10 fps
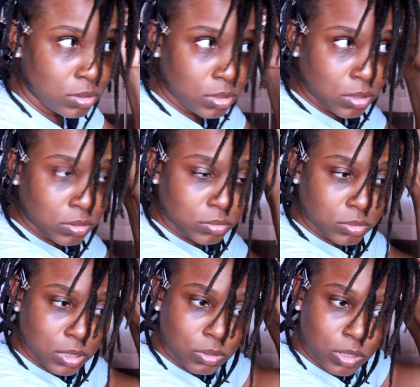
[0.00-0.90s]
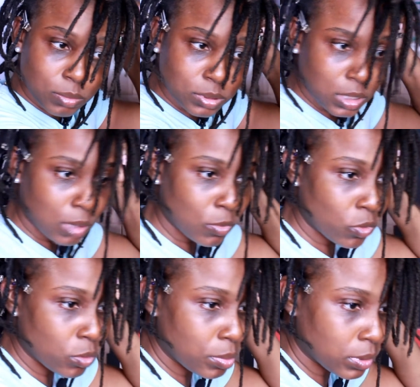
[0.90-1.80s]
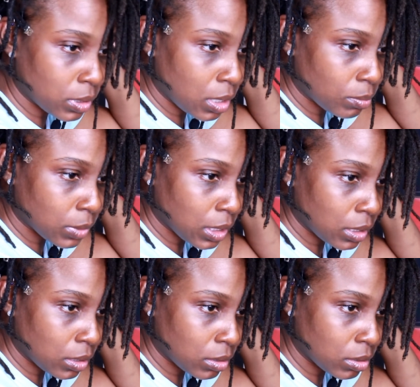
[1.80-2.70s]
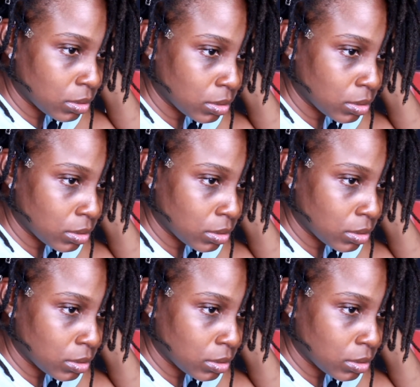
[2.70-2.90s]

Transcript: you know, I know I say I'm old, but I'm like